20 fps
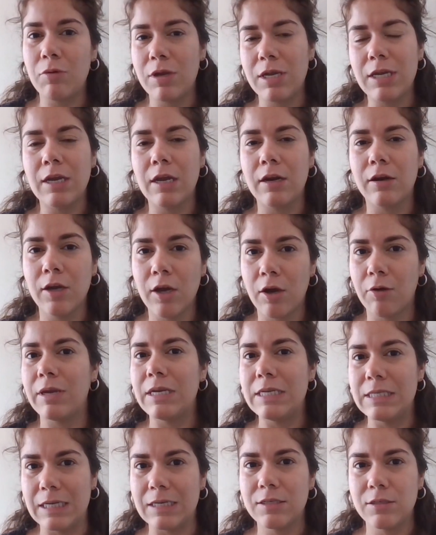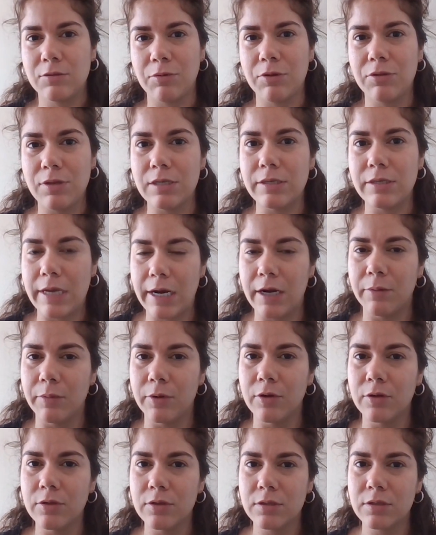we can coexist with these
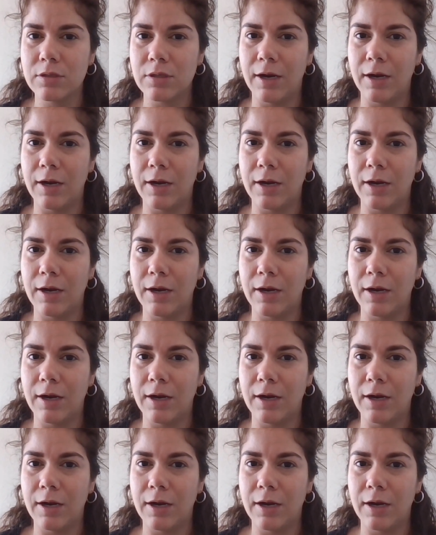animals.